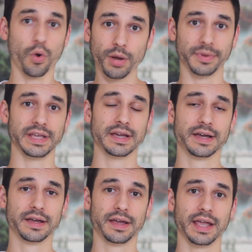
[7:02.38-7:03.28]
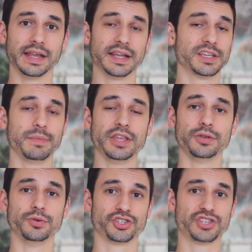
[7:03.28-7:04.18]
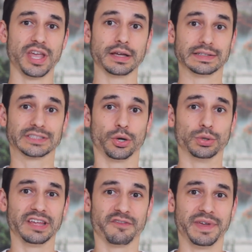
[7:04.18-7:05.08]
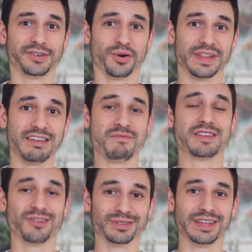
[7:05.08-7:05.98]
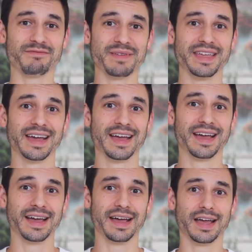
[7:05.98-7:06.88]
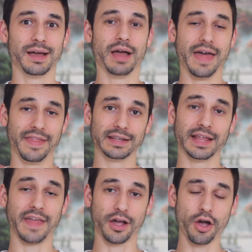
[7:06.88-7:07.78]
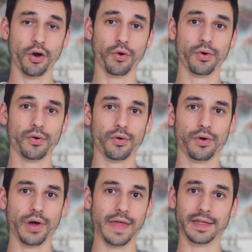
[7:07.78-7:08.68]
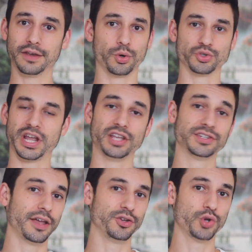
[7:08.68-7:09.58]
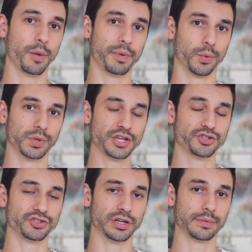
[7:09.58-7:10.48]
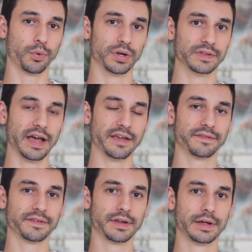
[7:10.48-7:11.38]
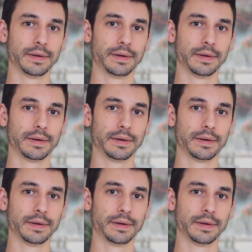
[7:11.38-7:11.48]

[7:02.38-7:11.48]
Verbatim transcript: horribly, it doesn't mean you just say, don't leave me, don't leave me, don't leave me, and then let that go, and then don't change how you show up in a relationship or in life.